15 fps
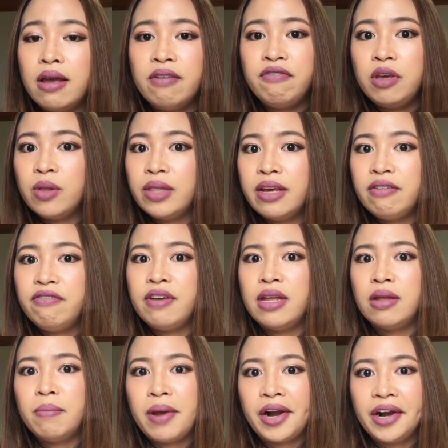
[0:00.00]
If you live
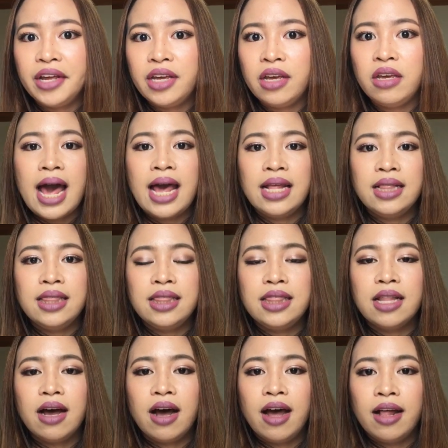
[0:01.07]
in America,
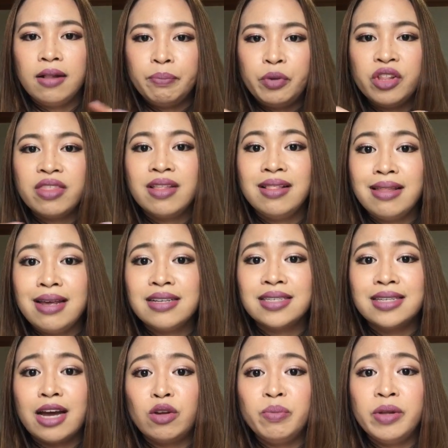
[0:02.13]
I'll put the links
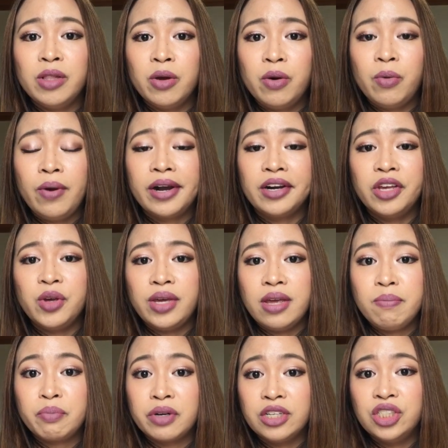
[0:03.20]
down below where you
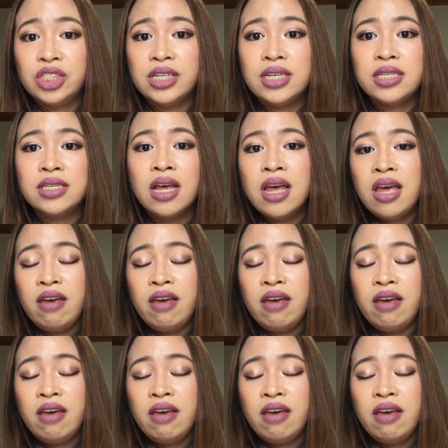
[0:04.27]
can purchase.